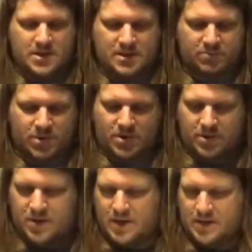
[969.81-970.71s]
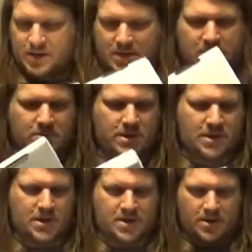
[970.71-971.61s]
It's probably all nicely explained
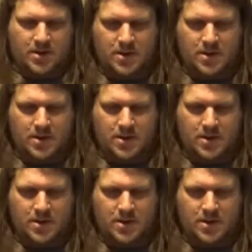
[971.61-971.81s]
in here.